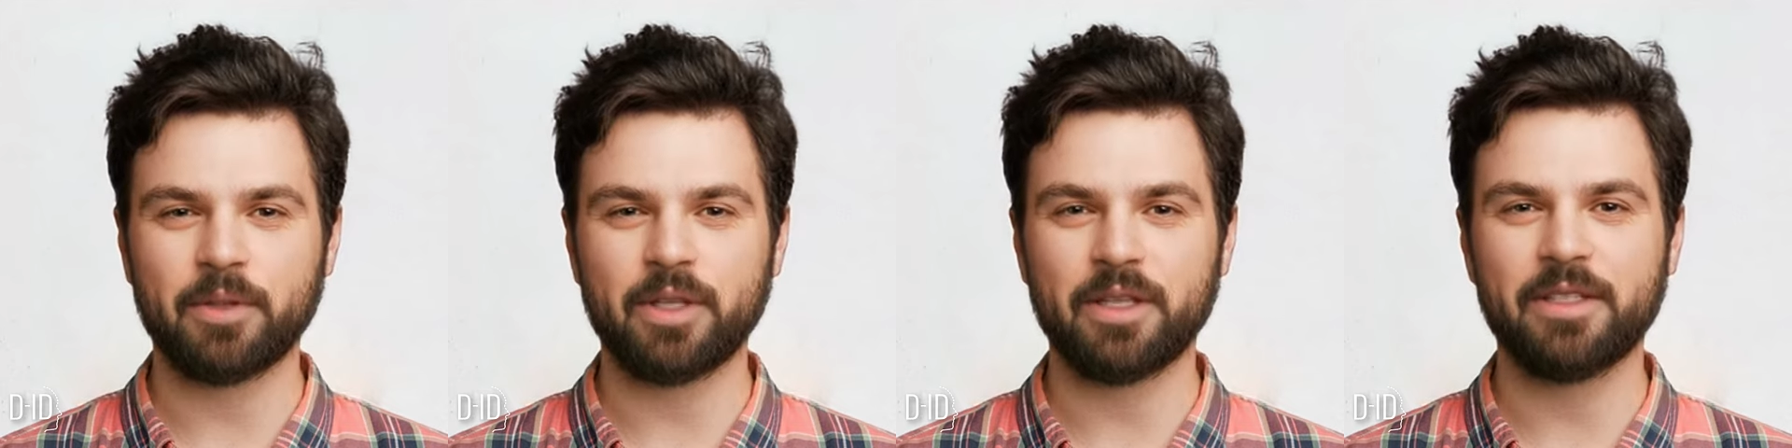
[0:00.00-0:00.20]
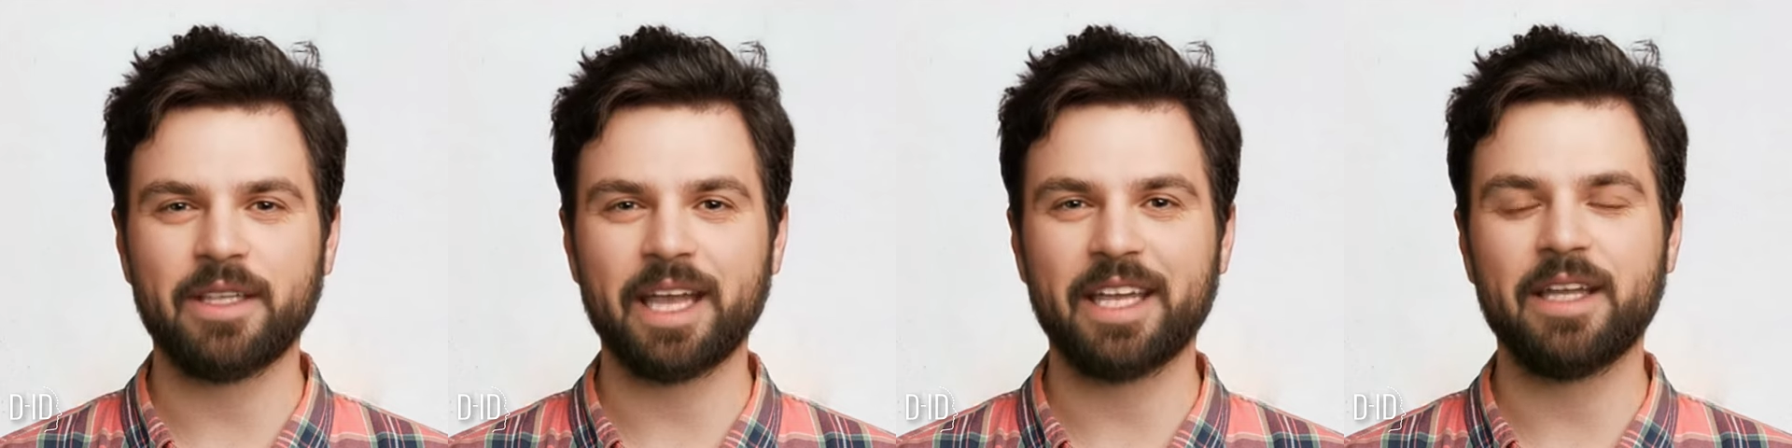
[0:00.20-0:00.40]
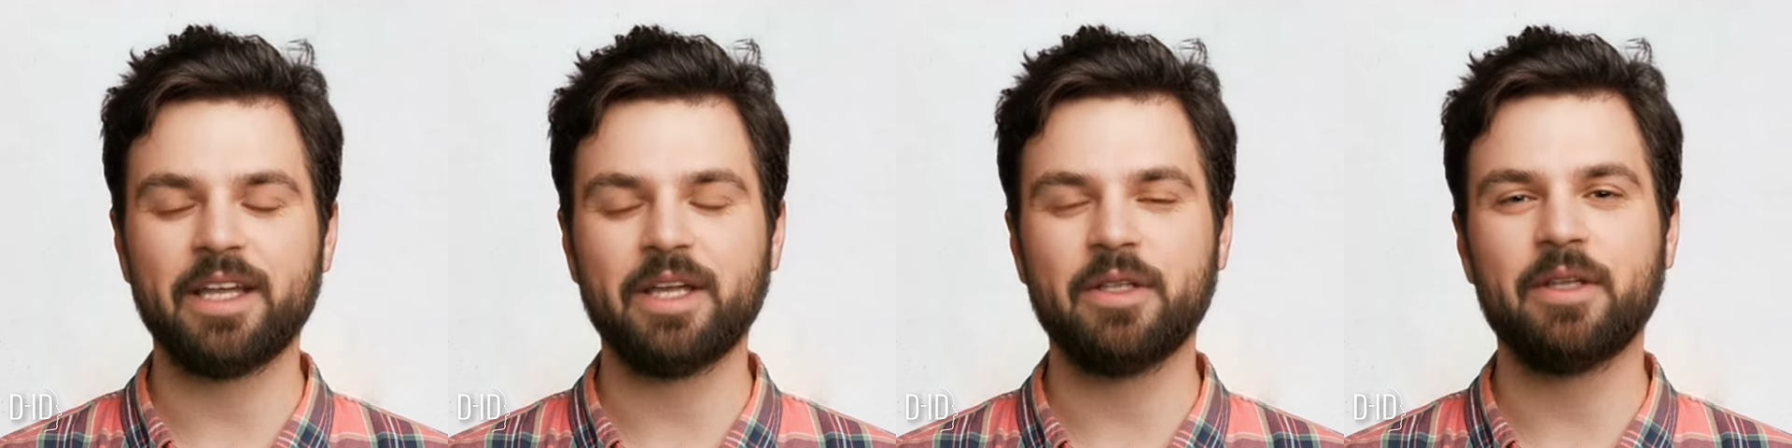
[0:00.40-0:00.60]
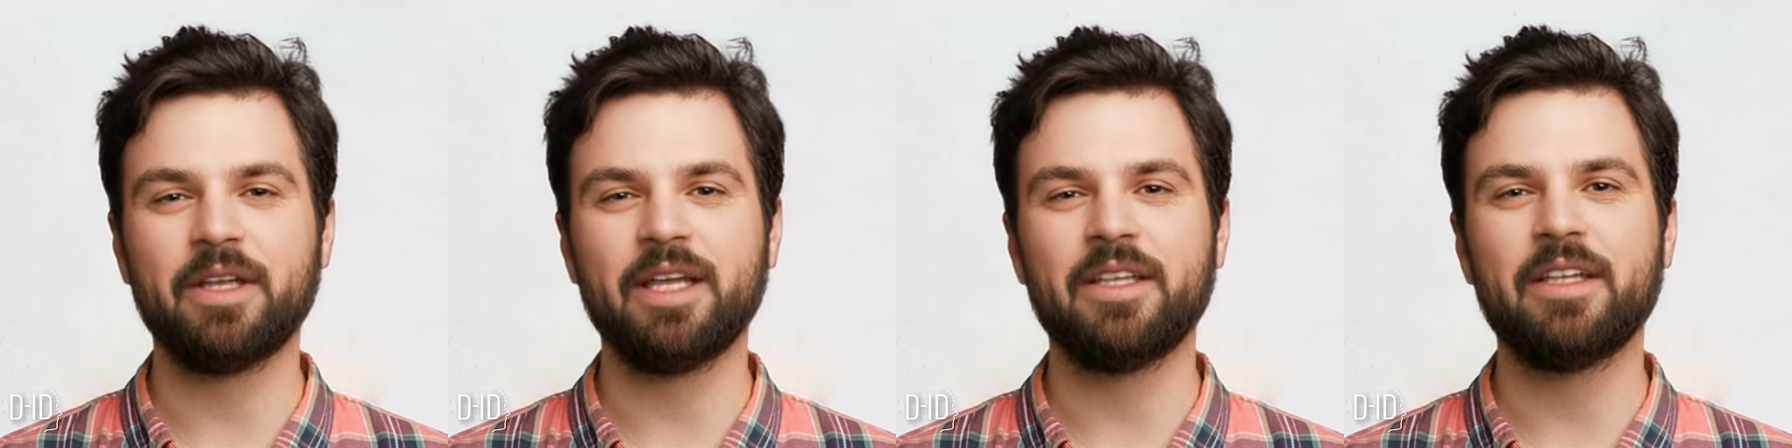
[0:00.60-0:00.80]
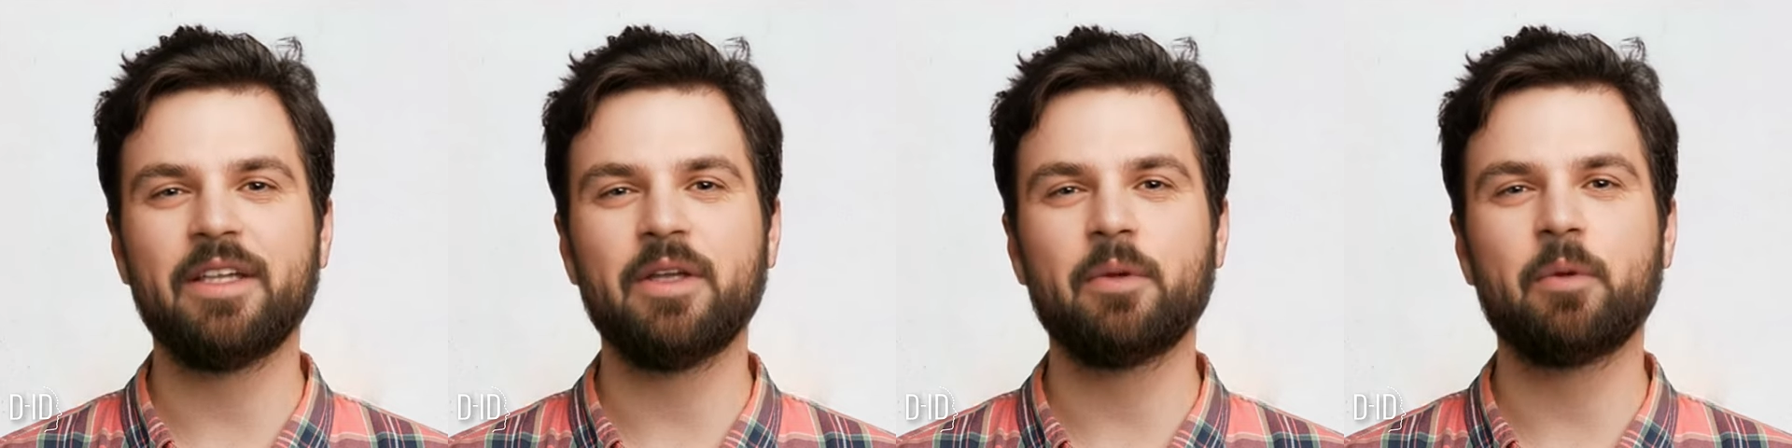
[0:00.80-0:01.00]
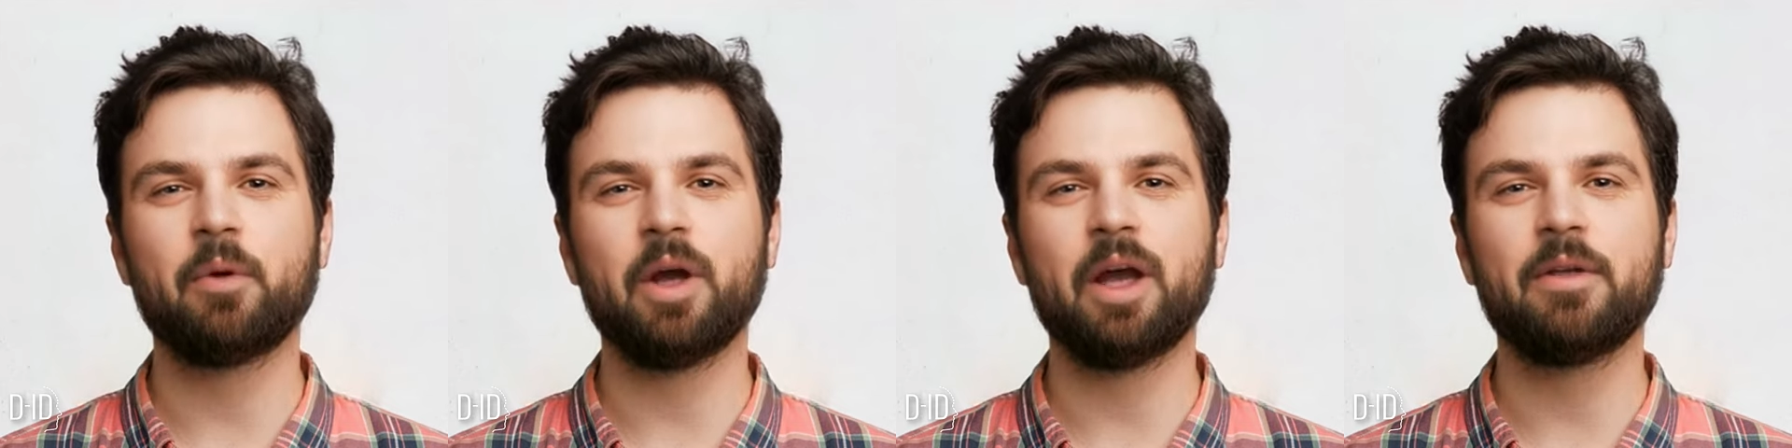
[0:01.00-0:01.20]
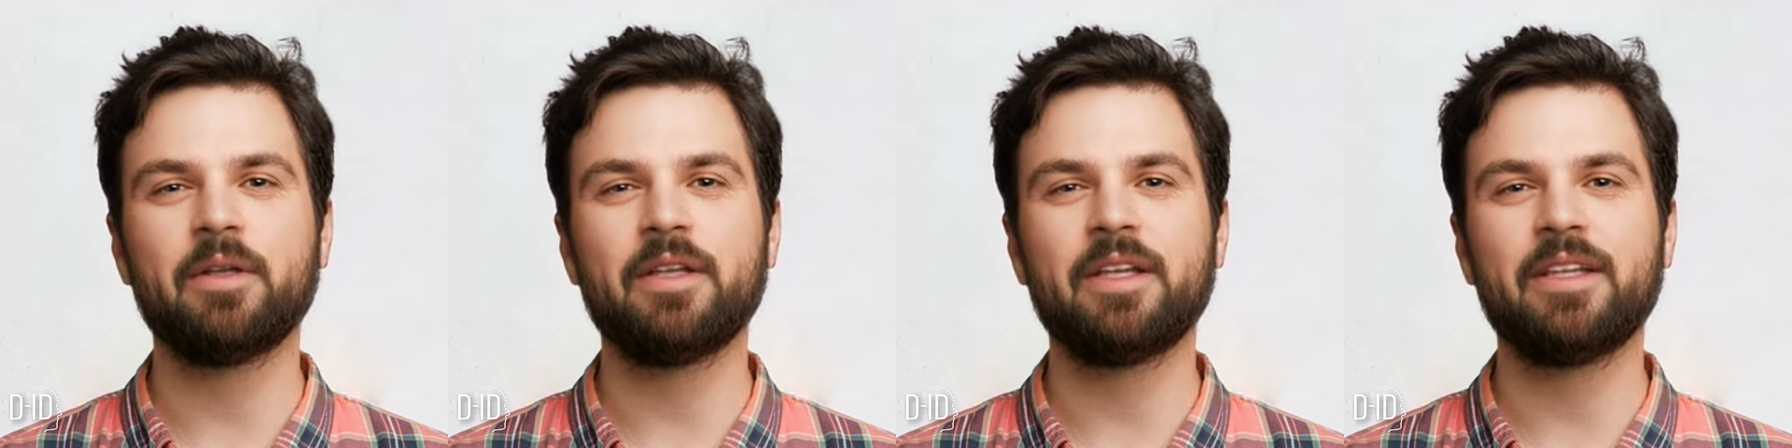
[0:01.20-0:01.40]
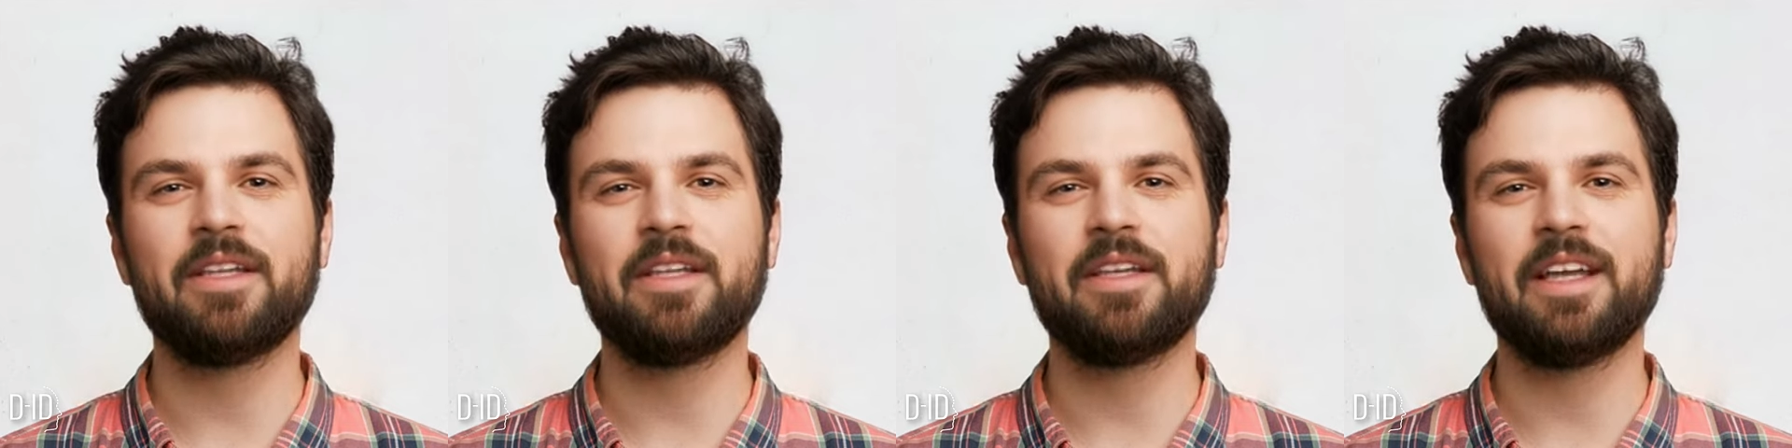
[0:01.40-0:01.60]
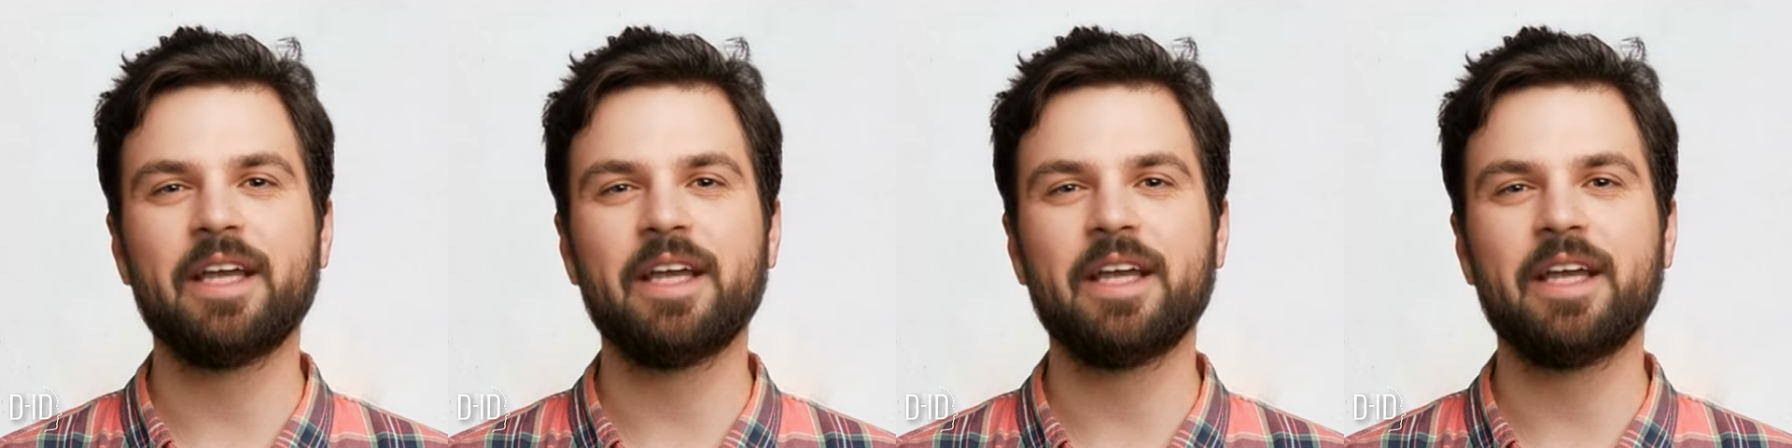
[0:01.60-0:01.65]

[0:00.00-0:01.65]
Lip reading: The data cleansing process